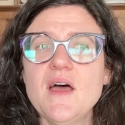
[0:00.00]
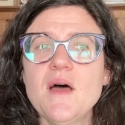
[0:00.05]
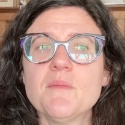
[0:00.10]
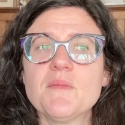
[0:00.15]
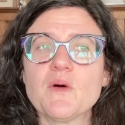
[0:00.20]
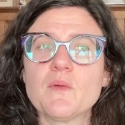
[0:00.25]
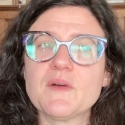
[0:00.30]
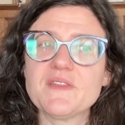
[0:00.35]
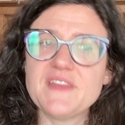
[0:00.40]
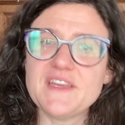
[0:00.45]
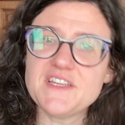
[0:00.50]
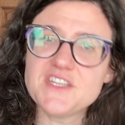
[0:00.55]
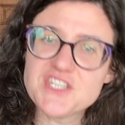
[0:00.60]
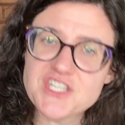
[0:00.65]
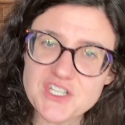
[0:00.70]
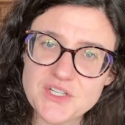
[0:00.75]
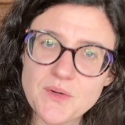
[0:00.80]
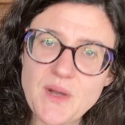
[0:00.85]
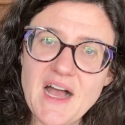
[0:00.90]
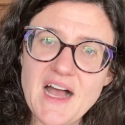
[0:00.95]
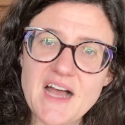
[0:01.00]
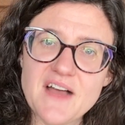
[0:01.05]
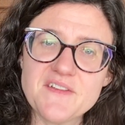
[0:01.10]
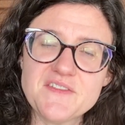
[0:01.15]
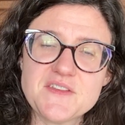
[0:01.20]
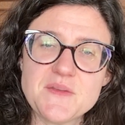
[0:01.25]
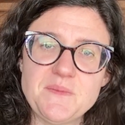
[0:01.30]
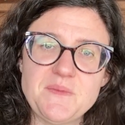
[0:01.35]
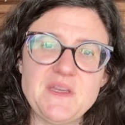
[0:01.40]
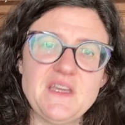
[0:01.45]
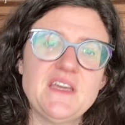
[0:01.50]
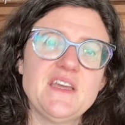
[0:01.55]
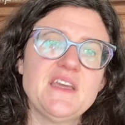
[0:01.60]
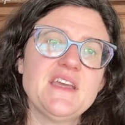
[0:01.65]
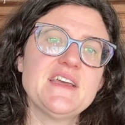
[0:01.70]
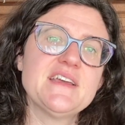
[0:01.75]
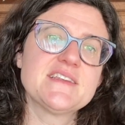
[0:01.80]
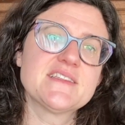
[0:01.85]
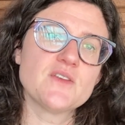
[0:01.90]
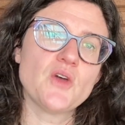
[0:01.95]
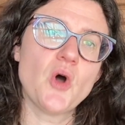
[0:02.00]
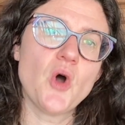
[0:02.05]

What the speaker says: But what they do have to be is